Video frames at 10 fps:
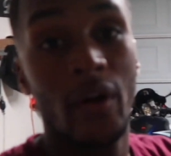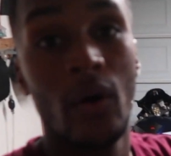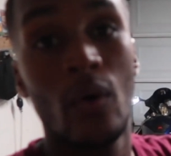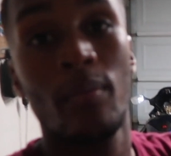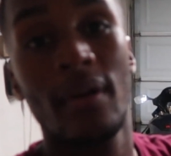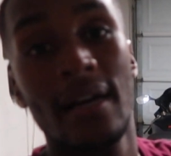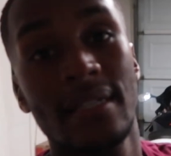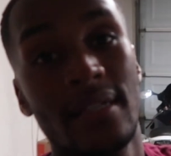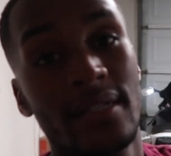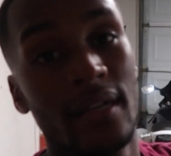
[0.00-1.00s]
the whole
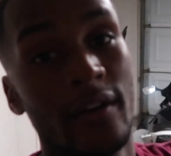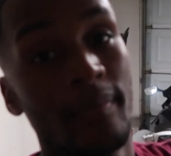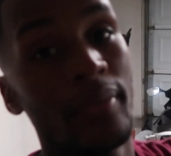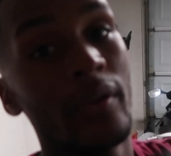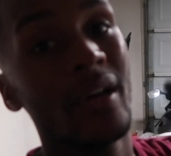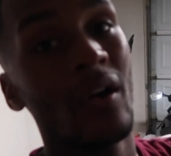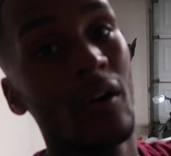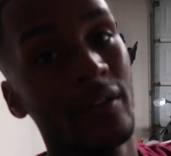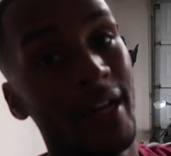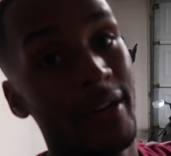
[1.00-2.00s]
process of pulling an
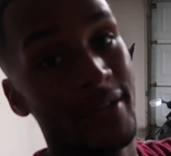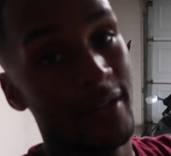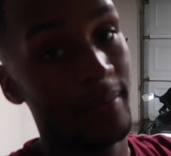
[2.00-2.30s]
all-nighter is gonna